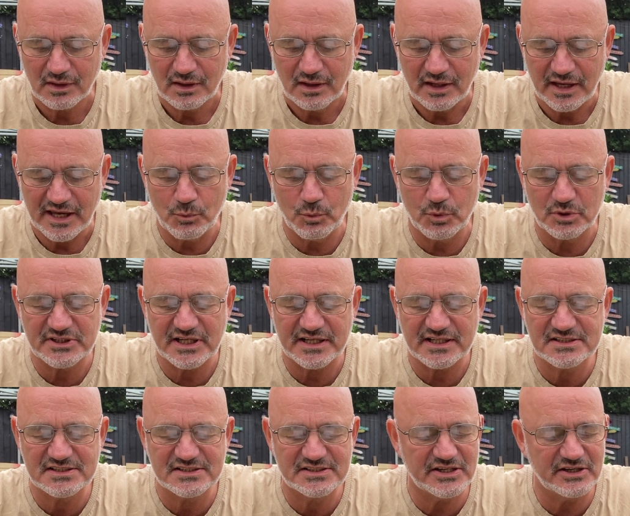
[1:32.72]
It was
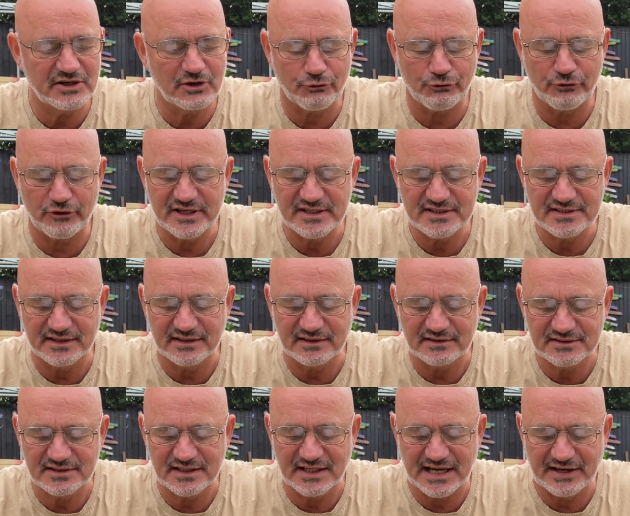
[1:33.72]
exhilarating
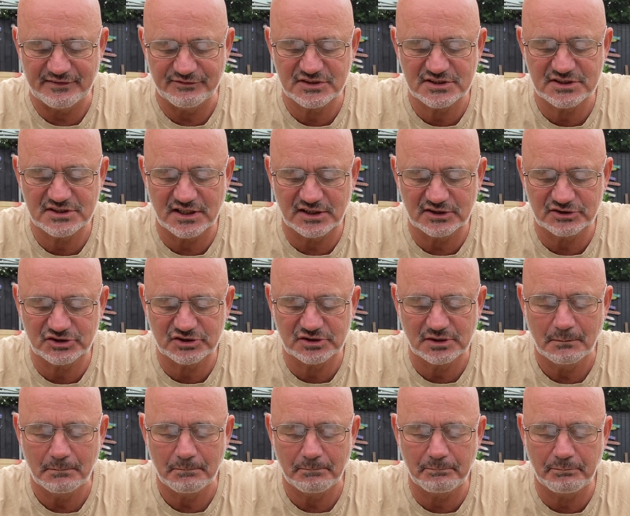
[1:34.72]
to have such
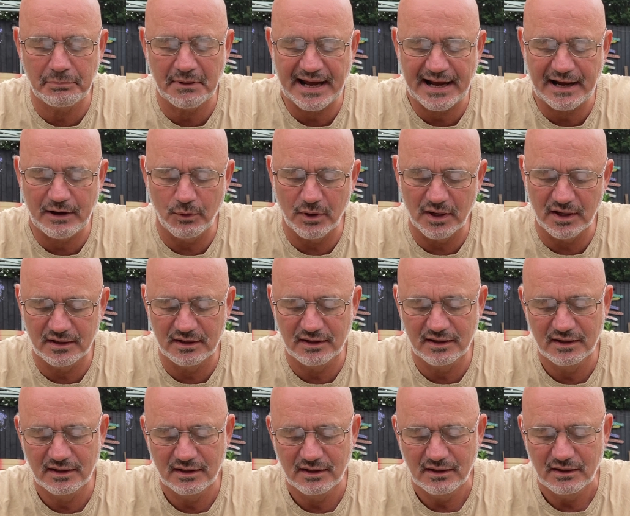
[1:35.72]
power.
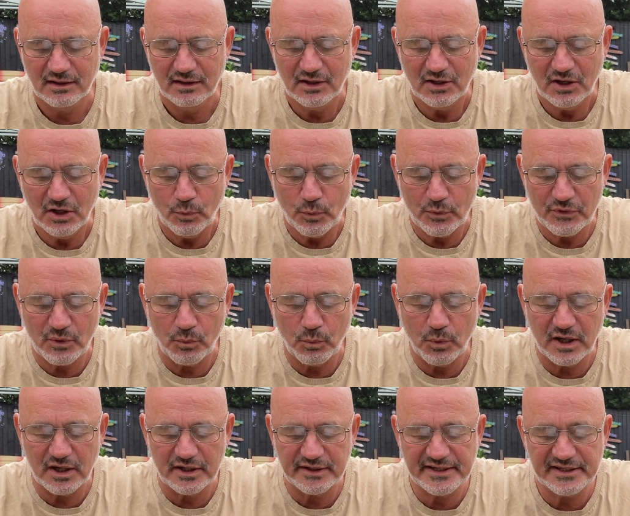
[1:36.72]
With a
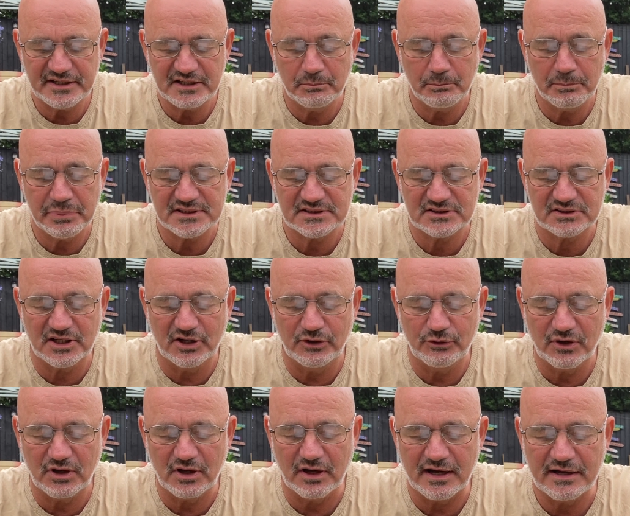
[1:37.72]
word he could bestow
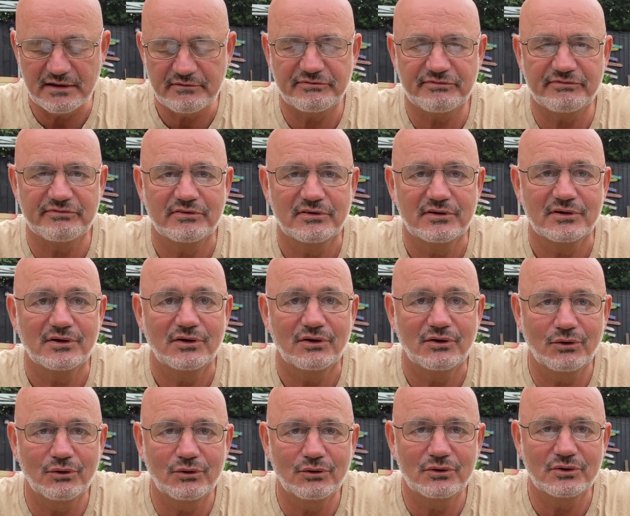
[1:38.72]
life
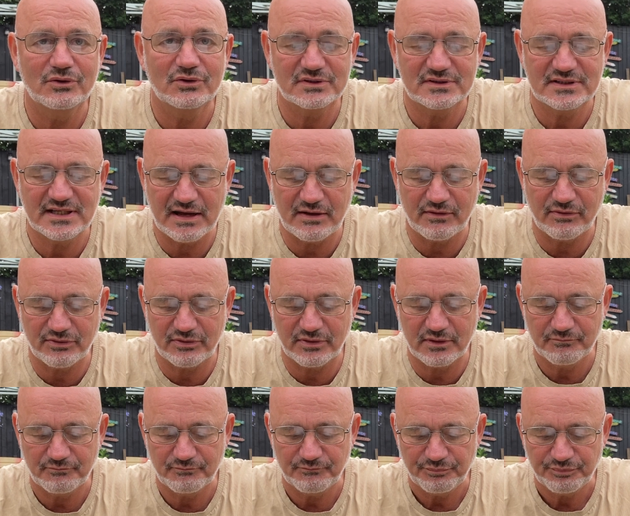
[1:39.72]
or death.
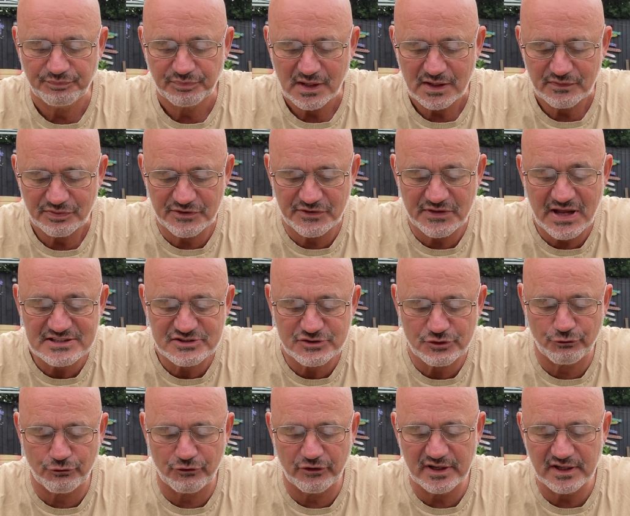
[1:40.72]
The
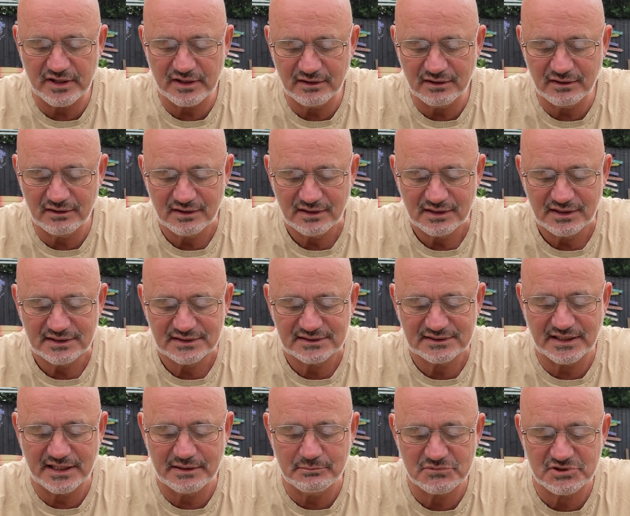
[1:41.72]
Nazarene
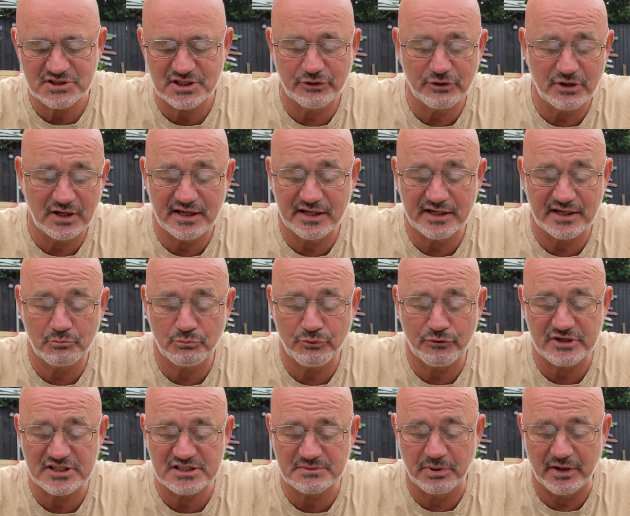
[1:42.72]
seemed totally
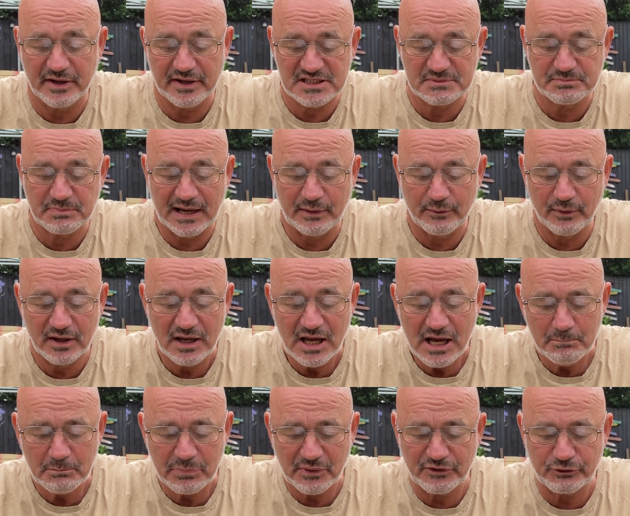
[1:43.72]
unimpressed by his power,
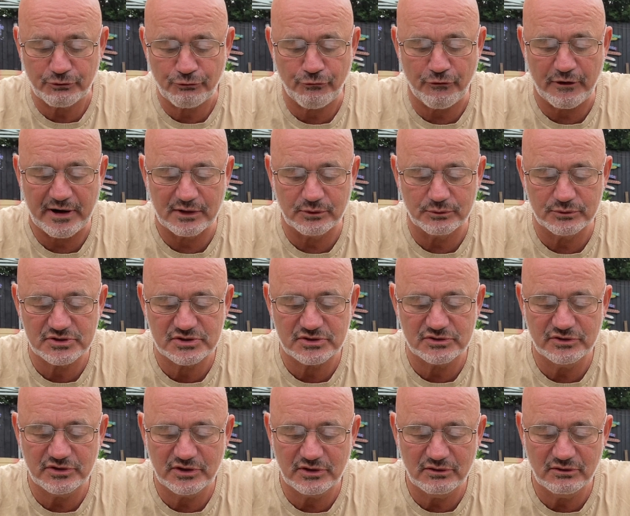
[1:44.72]
but the crowds
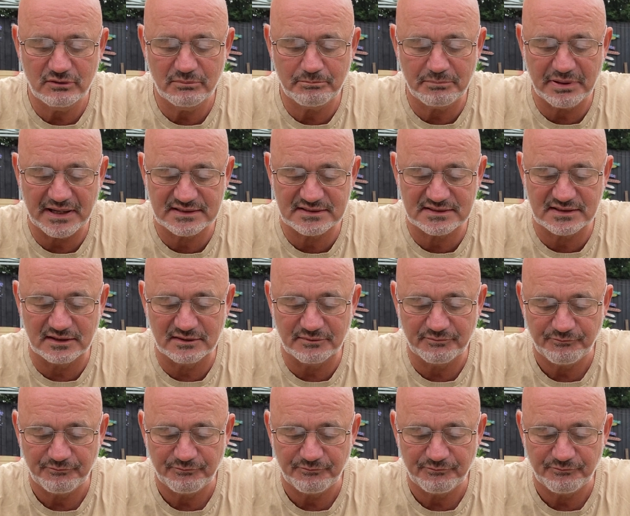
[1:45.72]
knew better.